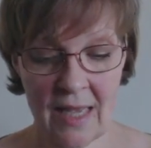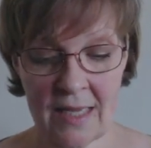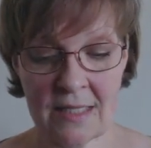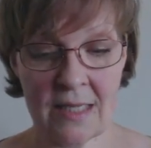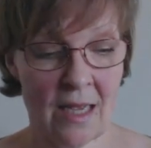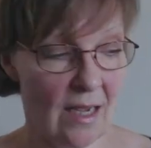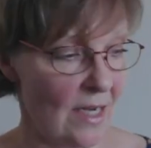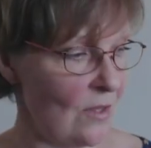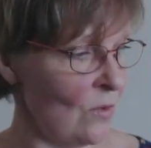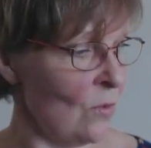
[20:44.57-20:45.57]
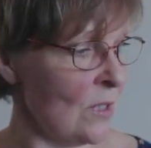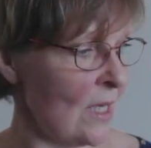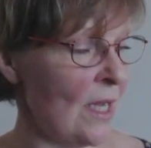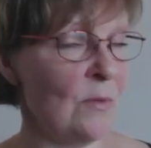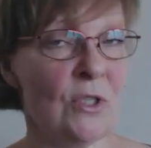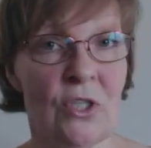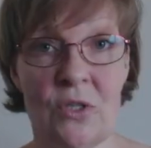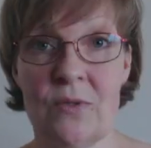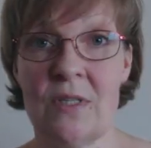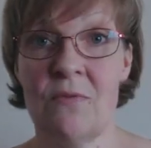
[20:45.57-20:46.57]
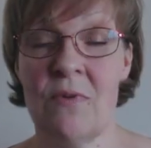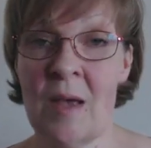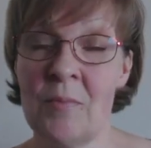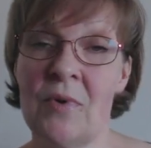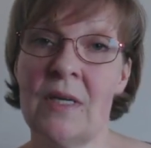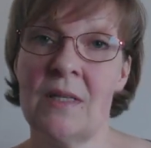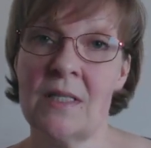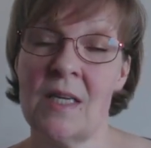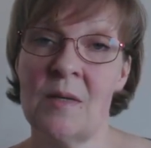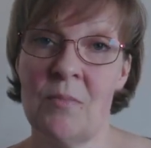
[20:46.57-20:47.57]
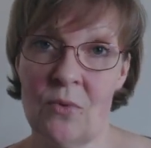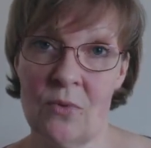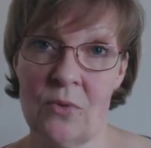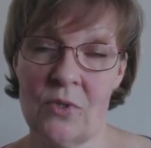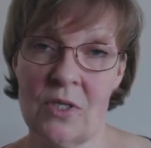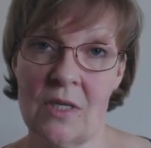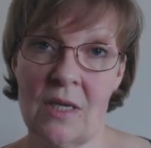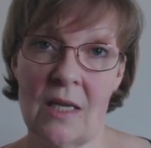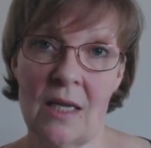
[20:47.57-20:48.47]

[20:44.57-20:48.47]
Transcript: and I thought I would use the fabric that I bought